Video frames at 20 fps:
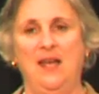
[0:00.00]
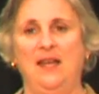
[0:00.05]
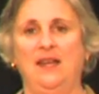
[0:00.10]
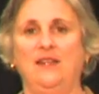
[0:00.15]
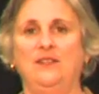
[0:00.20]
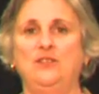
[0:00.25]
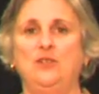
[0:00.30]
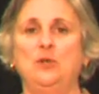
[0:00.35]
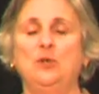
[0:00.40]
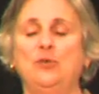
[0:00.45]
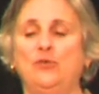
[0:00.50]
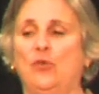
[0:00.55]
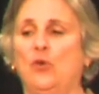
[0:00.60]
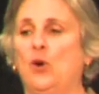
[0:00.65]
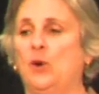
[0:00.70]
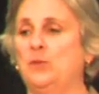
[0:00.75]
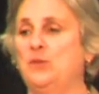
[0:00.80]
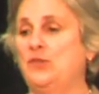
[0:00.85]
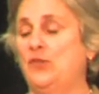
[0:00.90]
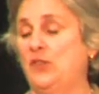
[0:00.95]
is
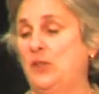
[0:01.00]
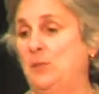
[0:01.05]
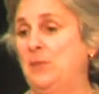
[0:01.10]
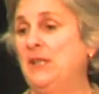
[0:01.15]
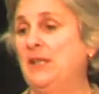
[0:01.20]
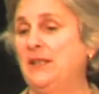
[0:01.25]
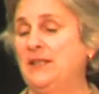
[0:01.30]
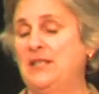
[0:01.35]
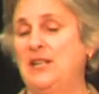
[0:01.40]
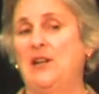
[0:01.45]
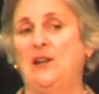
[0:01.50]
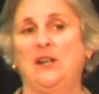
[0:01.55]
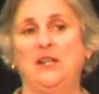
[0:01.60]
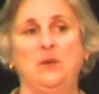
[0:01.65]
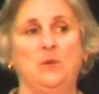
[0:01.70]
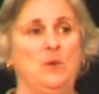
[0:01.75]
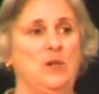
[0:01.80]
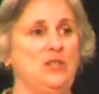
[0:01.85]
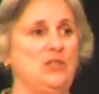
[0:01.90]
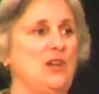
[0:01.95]
uniforms for the military,
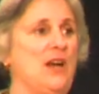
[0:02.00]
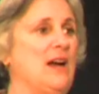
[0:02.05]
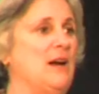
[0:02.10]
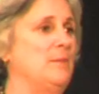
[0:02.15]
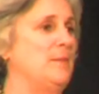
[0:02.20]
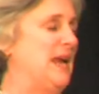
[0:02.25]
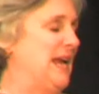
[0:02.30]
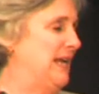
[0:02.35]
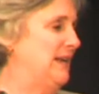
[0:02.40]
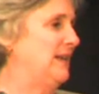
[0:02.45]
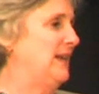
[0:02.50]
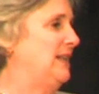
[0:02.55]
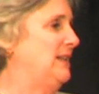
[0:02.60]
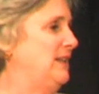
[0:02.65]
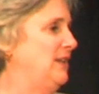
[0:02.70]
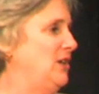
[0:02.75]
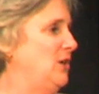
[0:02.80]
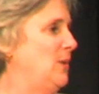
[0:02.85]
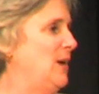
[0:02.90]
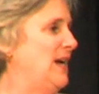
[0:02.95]
which are made in
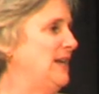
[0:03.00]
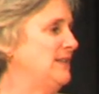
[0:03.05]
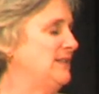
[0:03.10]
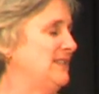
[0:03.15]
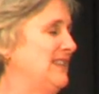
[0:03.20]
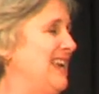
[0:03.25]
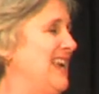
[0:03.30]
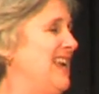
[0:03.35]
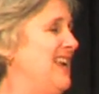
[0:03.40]
the US.